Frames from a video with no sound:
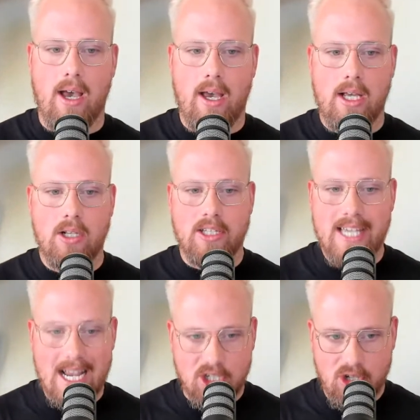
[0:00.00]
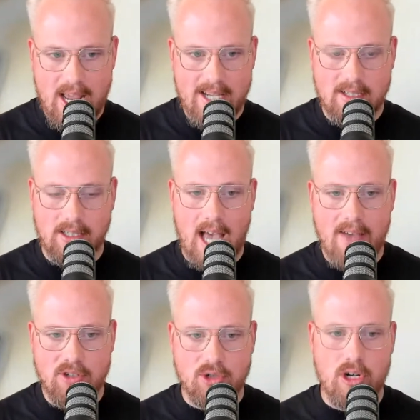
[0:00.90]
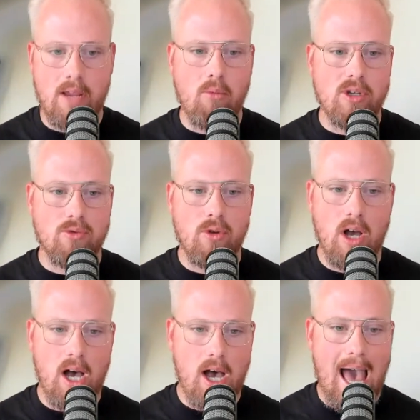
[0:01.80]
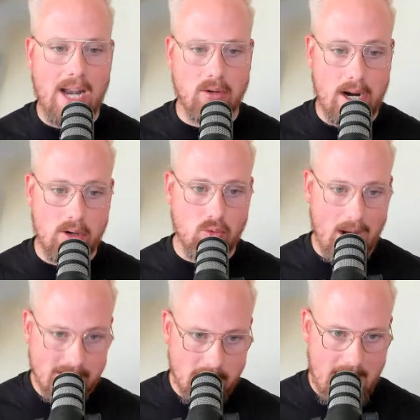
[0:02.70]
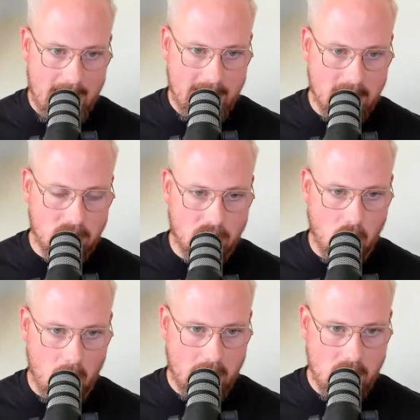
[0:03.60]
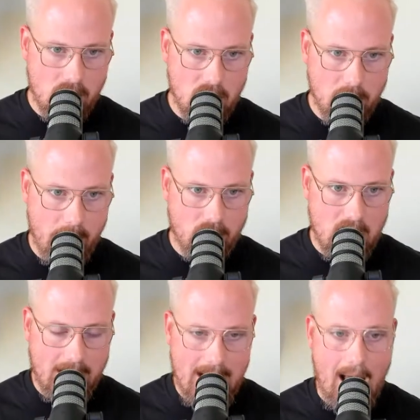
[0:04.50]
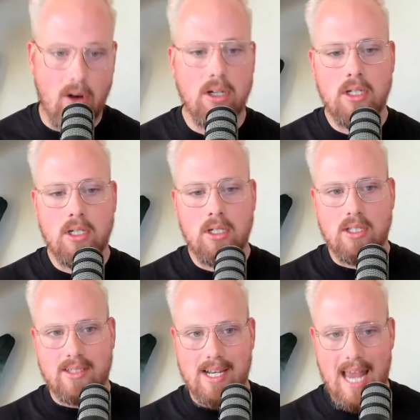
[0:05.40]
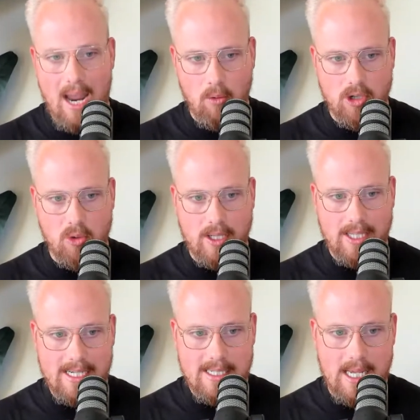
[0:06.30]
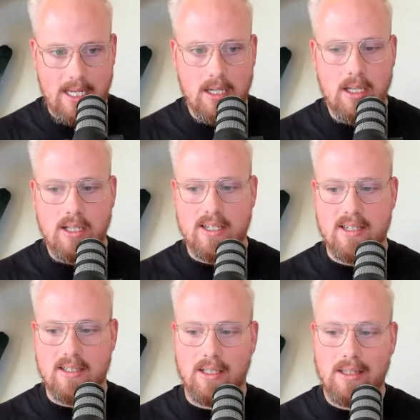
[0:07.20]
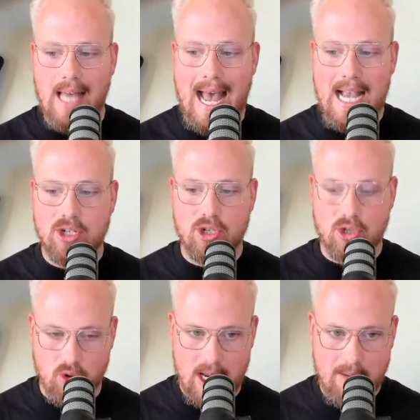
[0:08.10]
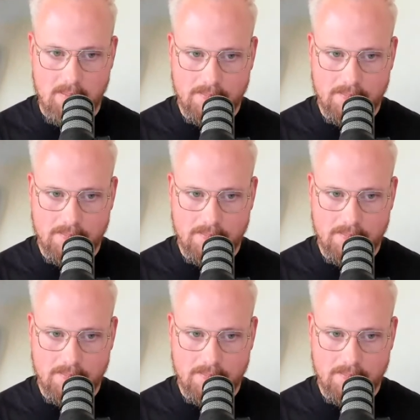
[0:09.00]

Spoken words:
yesterday's live stream was how to write a resume. It's on the Torque YouTube. Go check it out. Today we're doing LinkedIn. This is the last stream